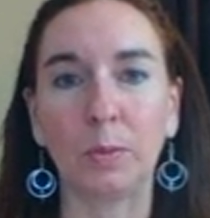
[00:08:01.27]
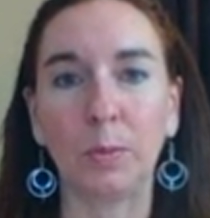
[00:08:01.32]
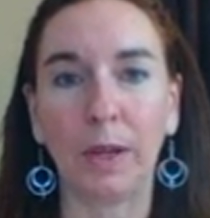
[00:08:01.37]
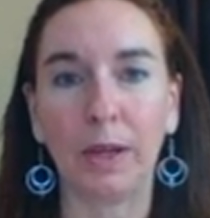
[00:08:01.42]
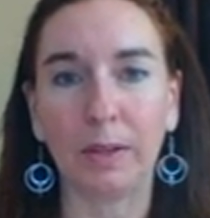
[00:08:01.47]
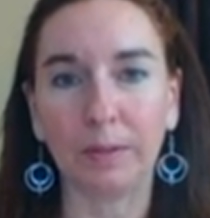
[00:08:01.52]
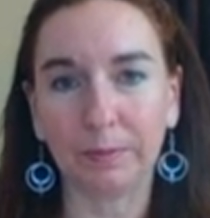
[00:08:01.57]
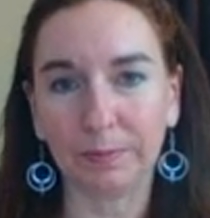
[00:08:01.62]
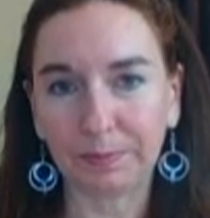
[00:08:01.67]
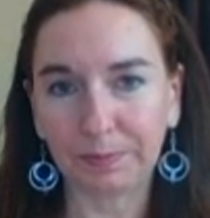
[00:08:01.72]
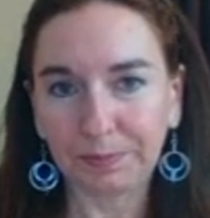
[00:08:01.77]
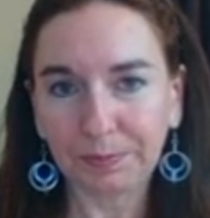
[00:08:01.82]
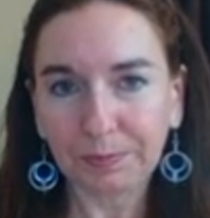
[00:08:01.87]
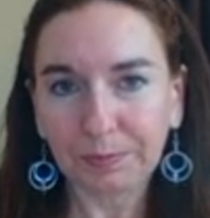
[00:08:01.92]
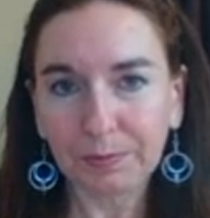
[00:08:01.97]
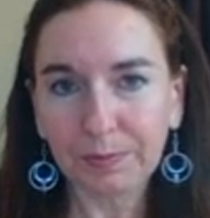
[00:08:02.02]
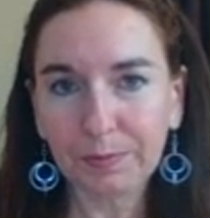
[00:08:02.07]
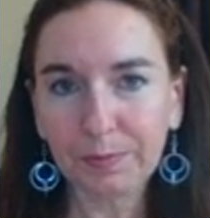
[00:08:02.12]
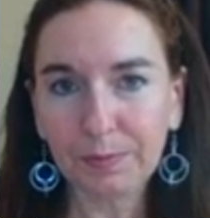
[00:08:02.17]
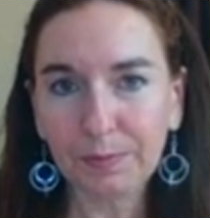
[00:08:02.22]
But
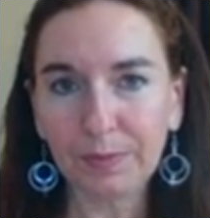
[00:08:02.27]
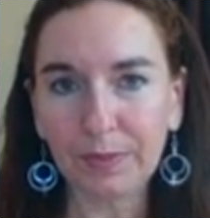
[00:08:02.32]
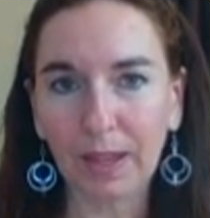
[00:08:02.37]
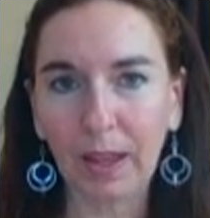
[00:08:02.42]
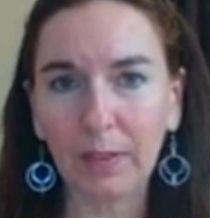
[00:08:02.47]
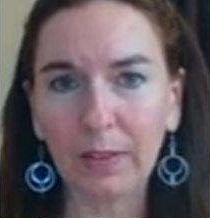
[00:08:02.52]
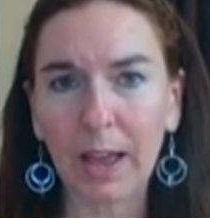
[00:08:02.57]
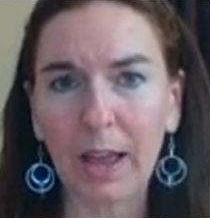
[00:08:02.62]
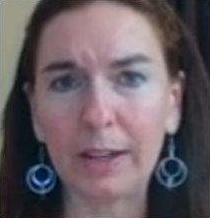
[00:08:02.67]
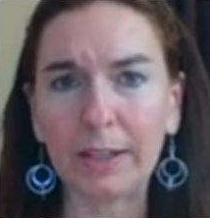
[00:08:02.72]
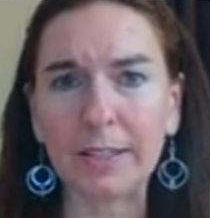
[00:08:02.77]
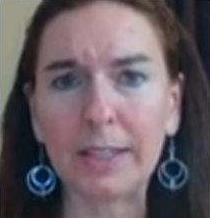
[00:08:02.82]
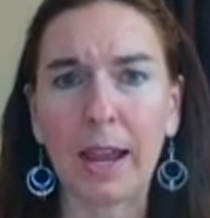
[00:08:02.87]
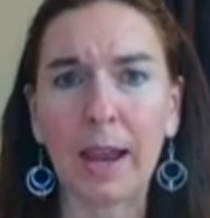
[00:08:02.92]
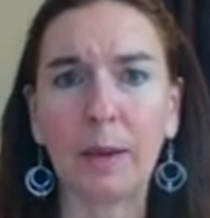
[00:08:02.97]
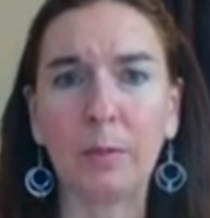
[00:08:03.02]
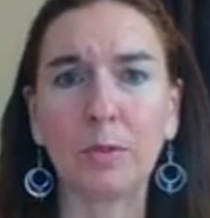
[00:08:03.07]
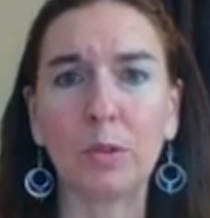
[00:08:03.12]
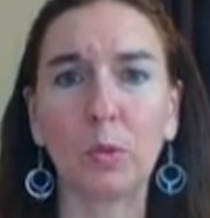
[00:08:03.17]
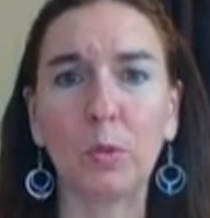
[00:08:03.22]
a lot of
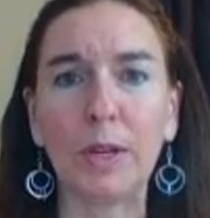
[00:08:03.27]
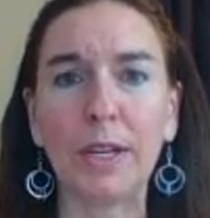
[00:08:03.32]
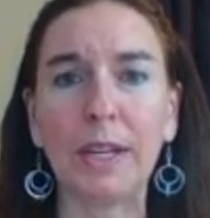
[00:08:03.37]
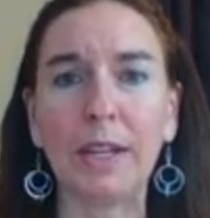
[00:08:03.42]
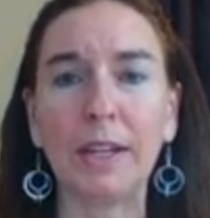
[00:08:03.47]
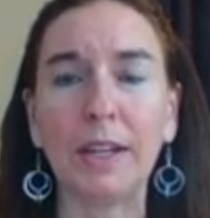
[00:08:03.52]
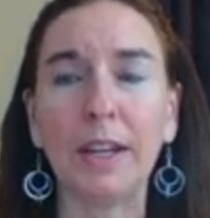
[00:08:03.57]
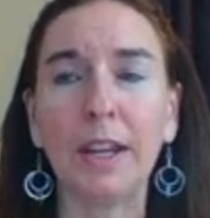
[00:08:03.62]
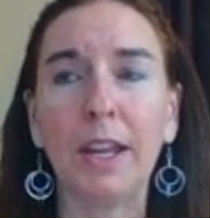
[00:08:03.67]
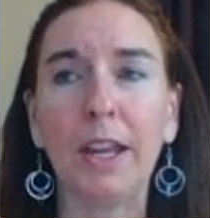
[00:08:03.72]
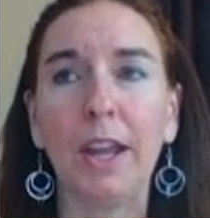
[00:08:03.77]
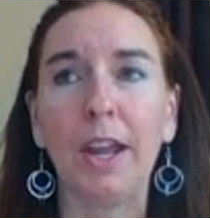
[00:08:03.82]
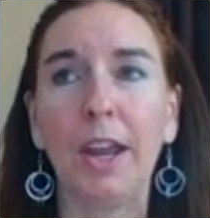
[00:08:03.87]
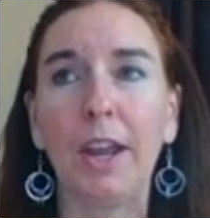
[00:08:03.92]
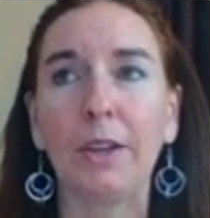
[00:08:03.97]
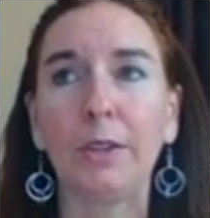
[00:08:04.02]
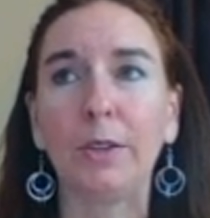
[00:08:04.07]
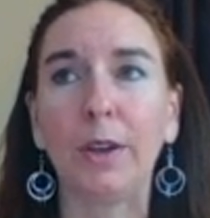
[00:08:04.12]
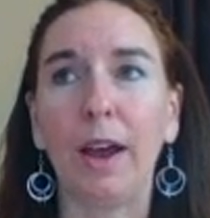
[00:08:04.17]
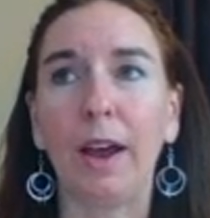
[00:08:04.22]
times we
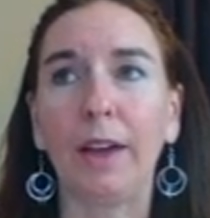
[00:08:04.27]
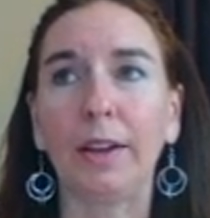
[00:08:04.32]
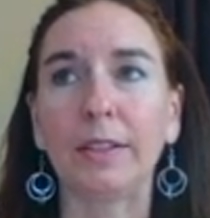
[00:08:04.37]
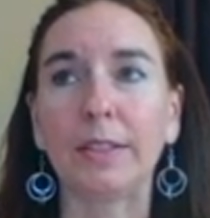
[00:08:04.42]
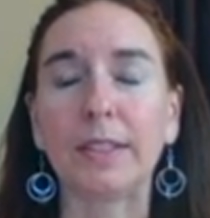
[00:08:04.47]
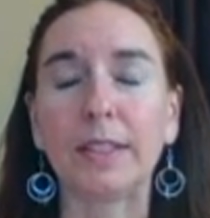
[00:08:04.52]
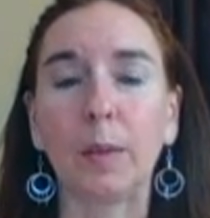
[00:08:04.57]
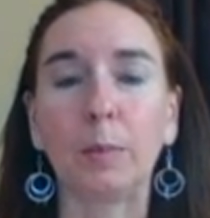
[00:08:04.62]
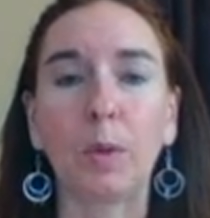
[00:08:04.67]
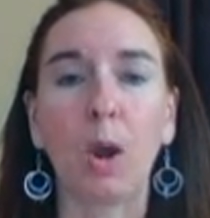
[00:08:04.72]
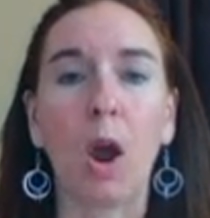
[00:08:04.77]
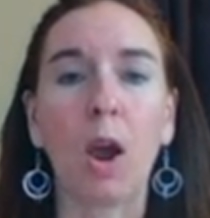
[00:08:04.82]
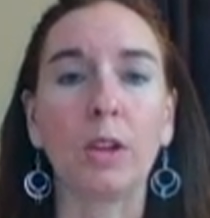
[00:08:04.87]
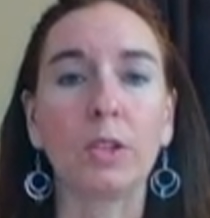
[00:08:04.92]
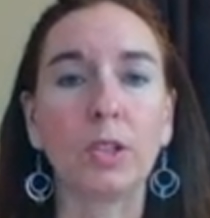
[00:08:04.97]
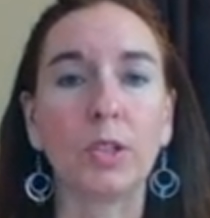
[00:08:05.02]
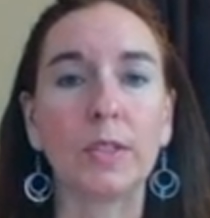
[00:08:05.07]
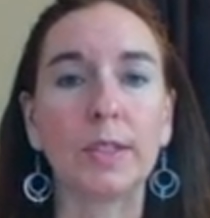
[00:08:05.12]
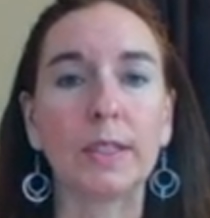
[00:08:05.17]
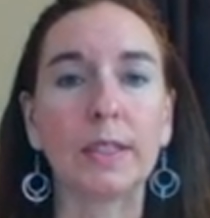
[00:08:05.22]

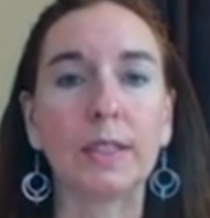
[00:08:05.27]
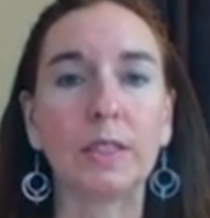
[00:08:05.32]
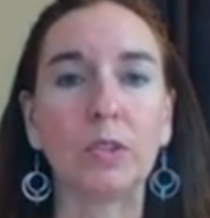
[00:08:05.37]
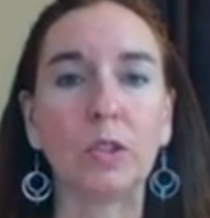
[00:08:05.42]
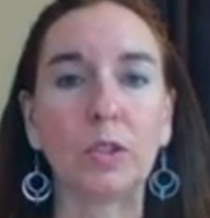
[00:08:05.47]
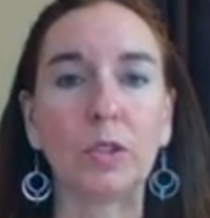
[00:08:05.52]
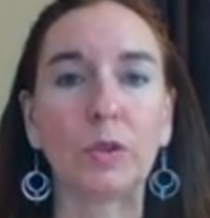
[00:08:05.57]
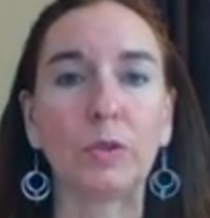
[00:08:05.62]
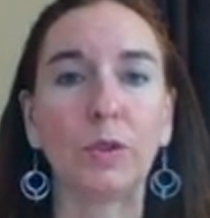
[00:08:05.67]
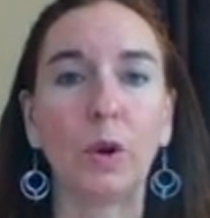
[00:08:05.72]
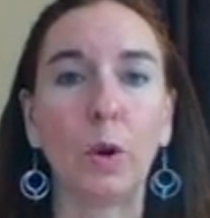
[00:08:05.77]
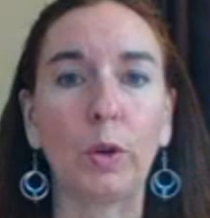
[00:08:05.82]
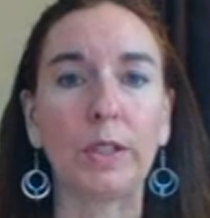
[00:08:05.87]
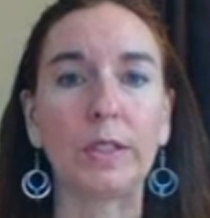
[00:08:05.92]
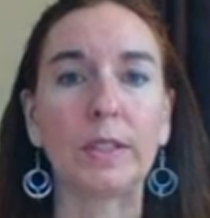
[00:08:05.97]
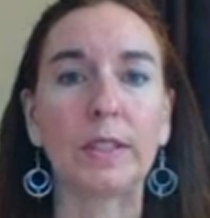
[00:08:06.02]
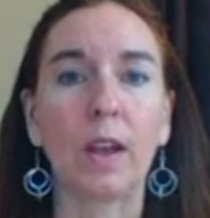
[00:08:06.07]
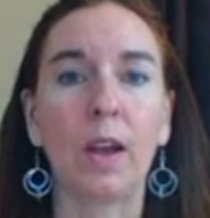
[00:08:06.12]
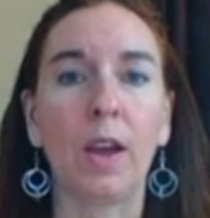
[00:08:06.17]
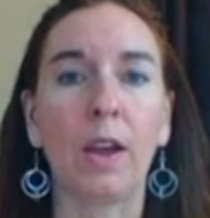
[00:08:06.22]
subconsciously just
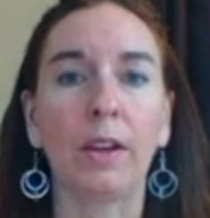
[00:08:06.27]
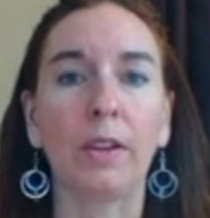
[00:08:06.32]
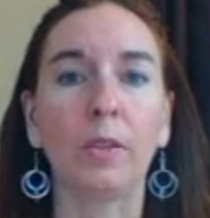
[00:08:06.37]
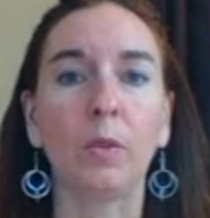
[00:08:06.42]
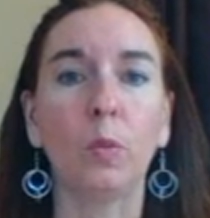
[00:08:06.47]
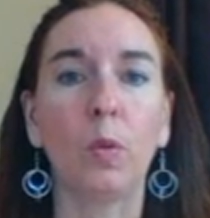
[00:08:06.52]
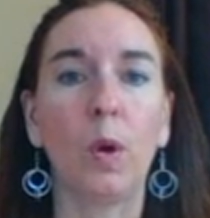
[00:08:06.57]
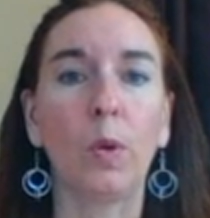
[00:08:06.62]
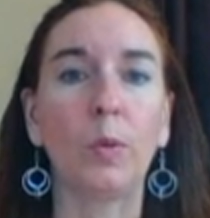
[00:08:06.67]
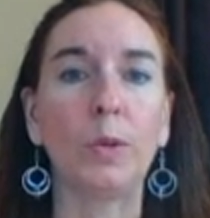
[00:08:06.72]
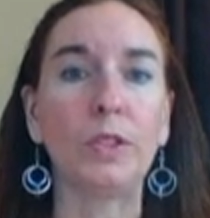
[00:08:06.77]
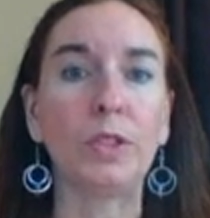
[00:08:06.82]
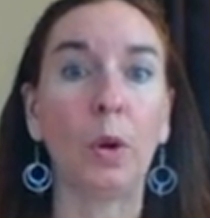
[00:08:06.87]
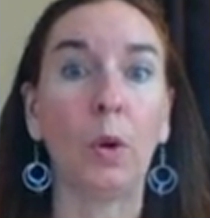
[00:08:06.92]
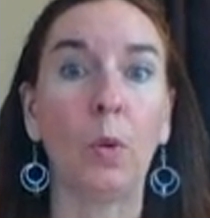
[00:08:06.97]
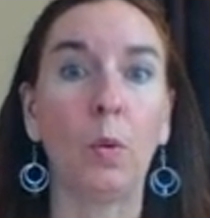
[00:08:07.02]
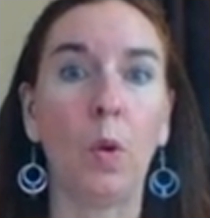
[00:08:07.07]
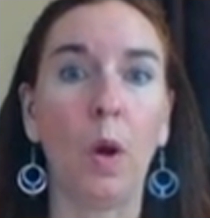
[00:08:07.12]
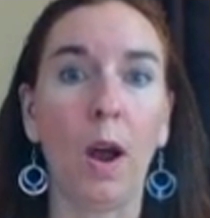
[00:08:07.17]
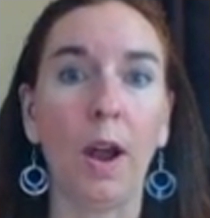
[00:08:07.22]
focus on what we
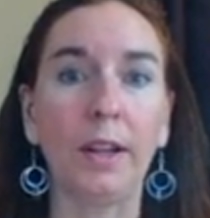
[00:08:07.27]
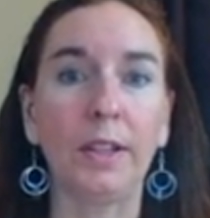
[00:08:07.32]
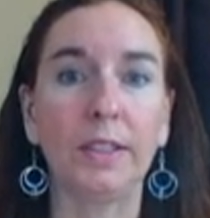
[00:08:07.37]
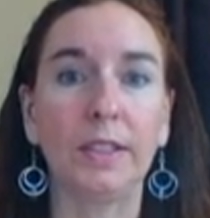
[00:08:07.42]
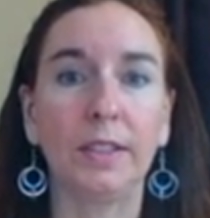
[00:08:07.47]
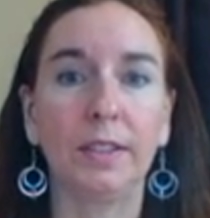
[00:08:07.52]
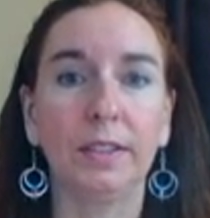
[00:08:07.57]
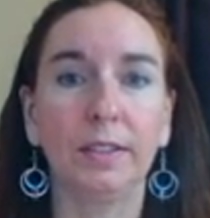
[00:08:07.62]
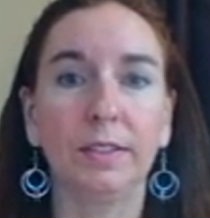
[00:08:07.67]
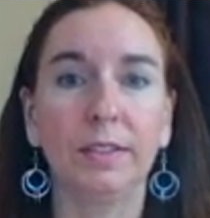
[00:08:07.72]
don't want.